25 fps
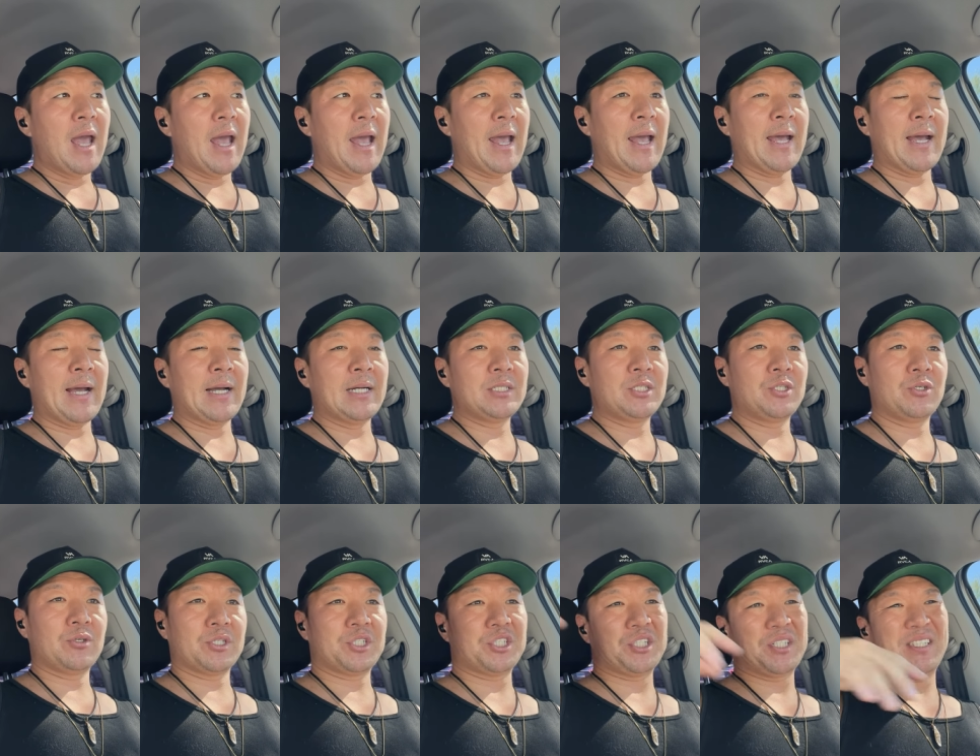and
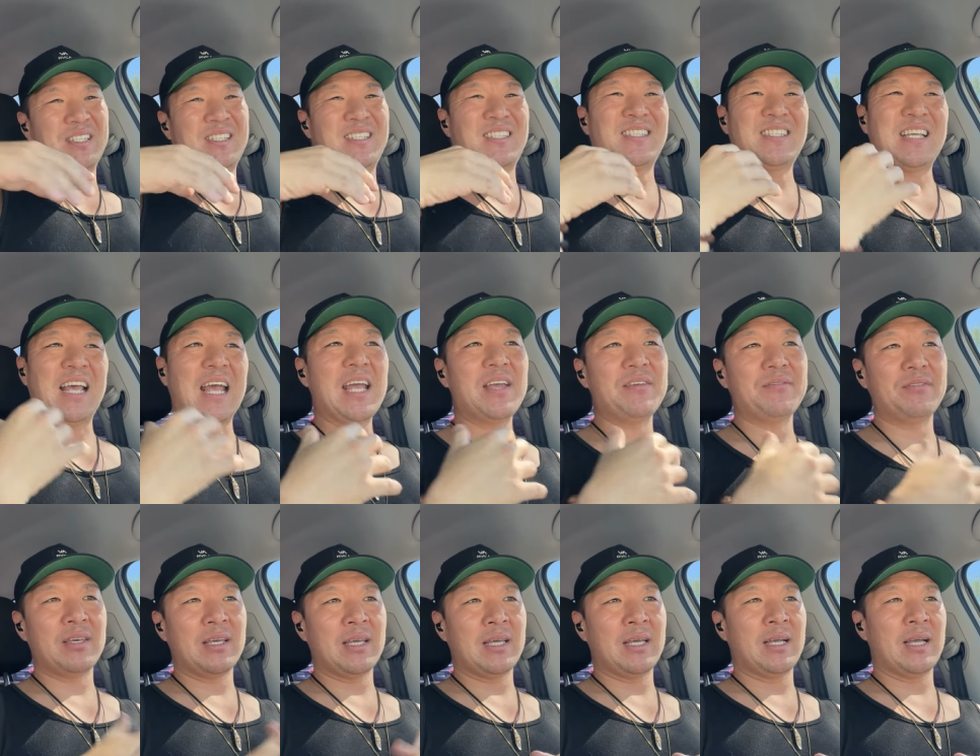you're just
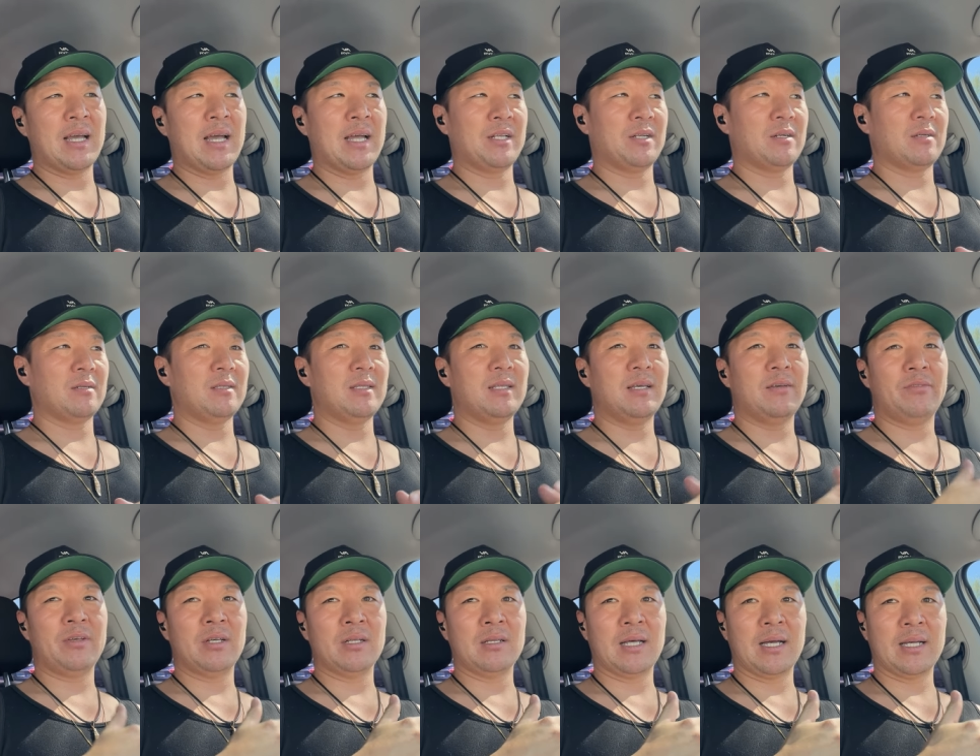saving and you're
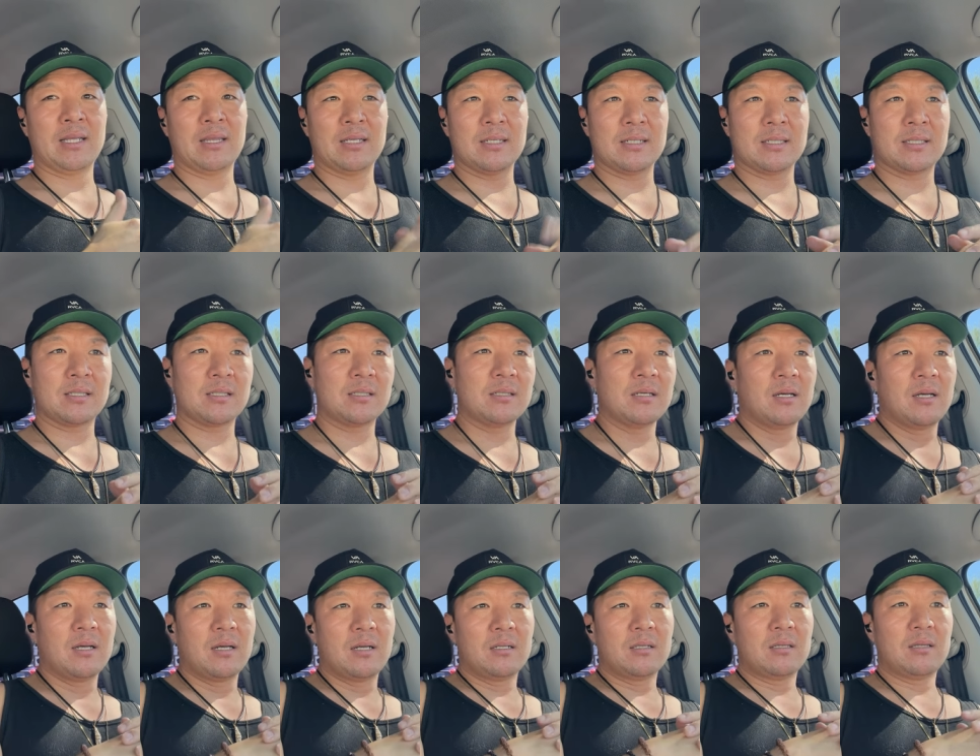living like this
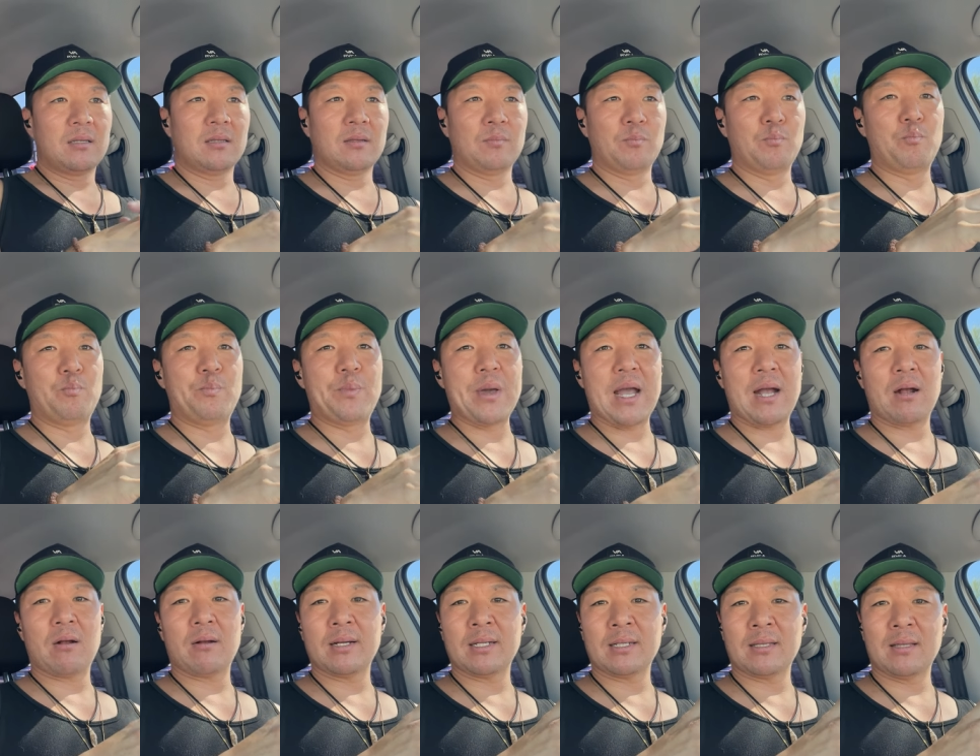
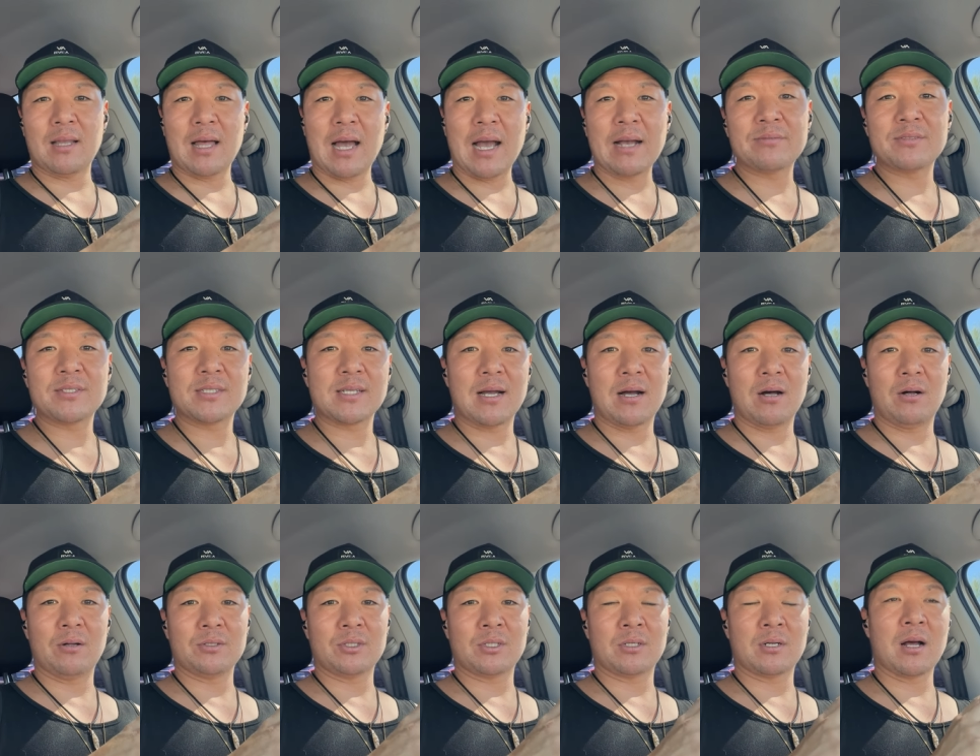barren
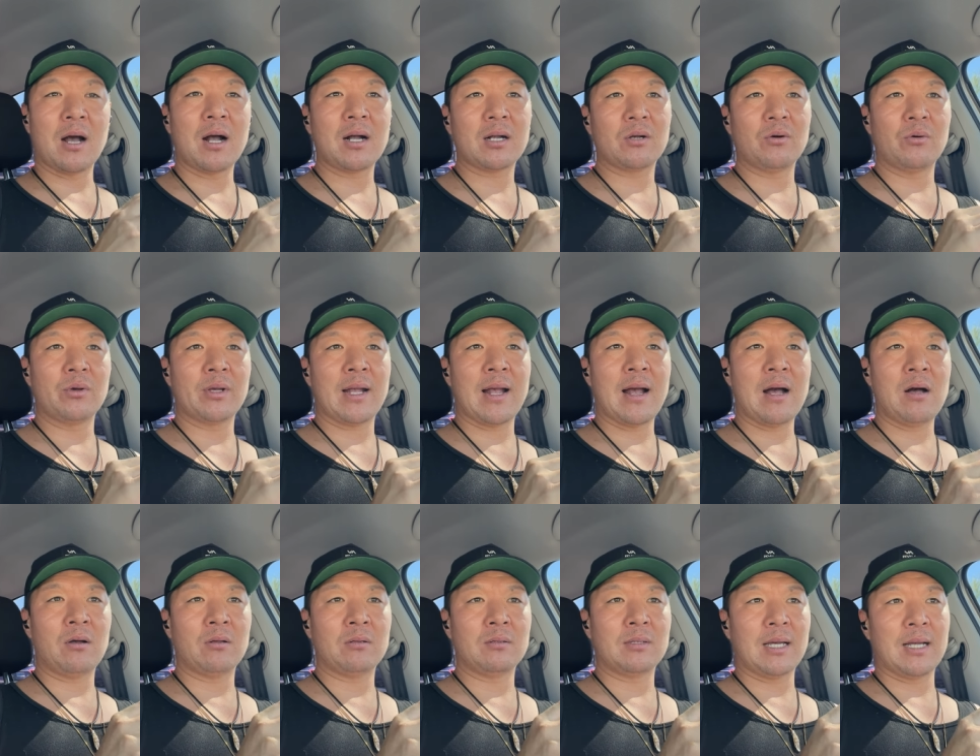lifestyle and you're not going
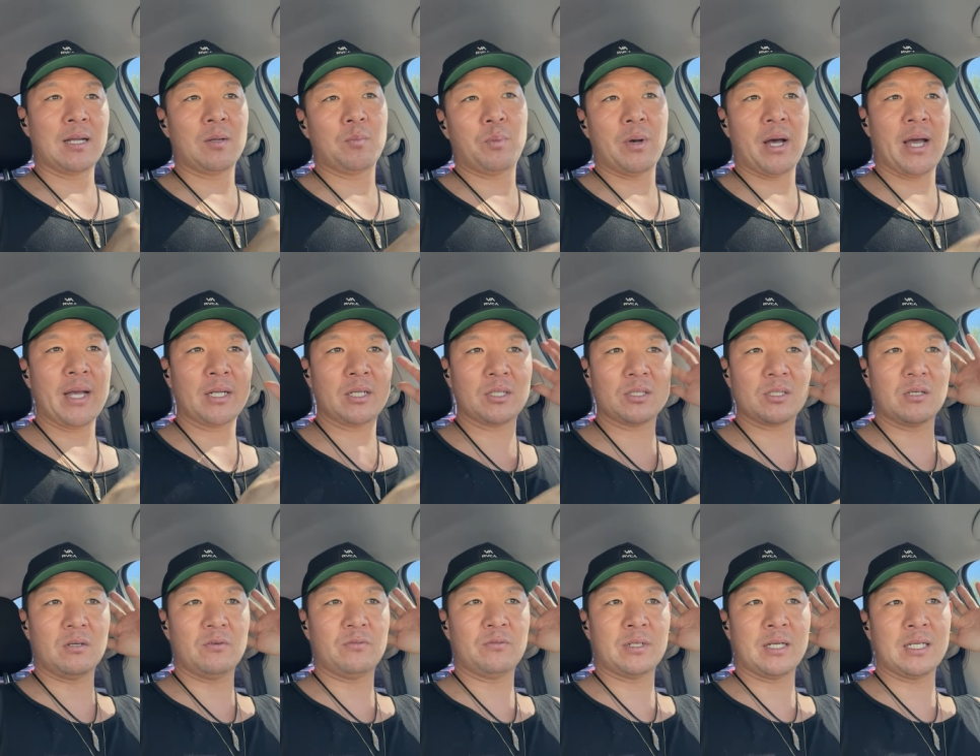out and like buying
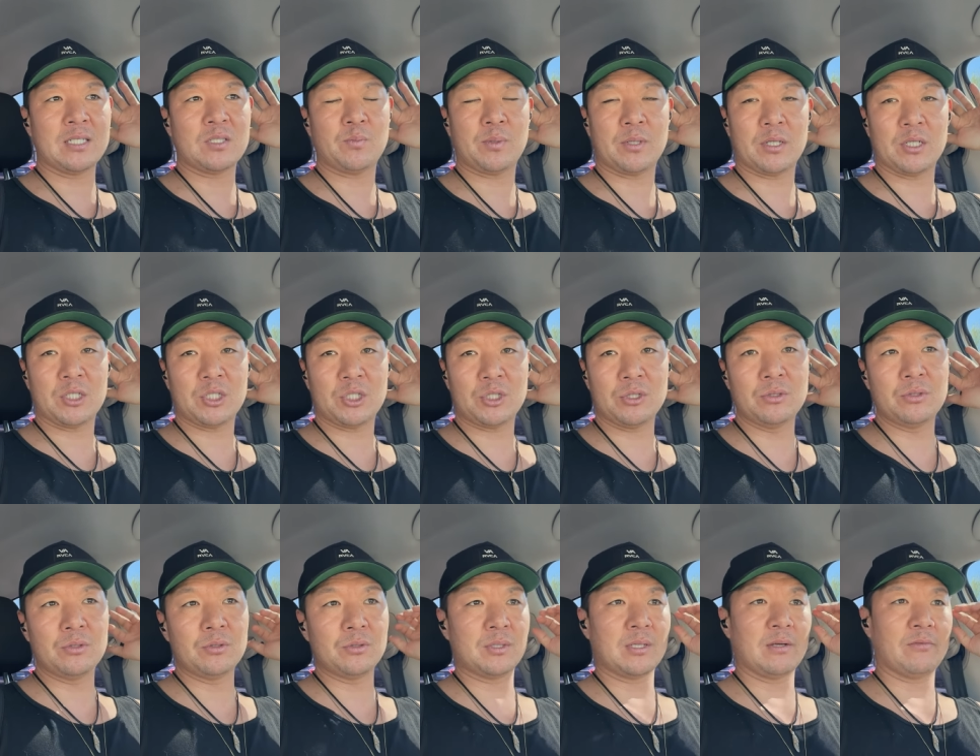yourself a nice pair of
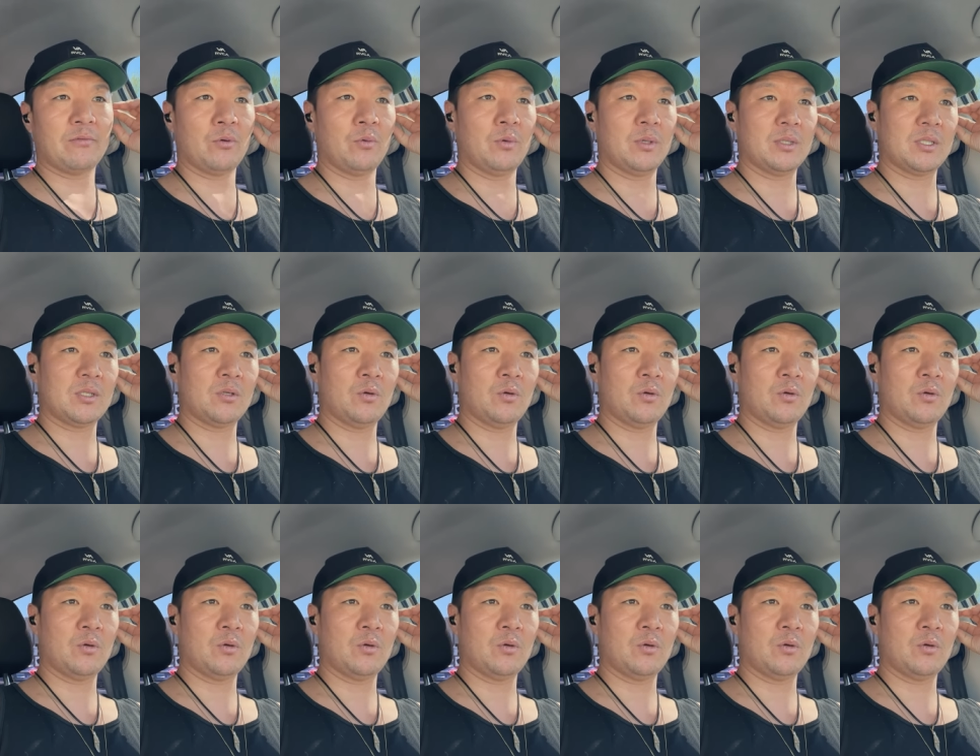shoes every once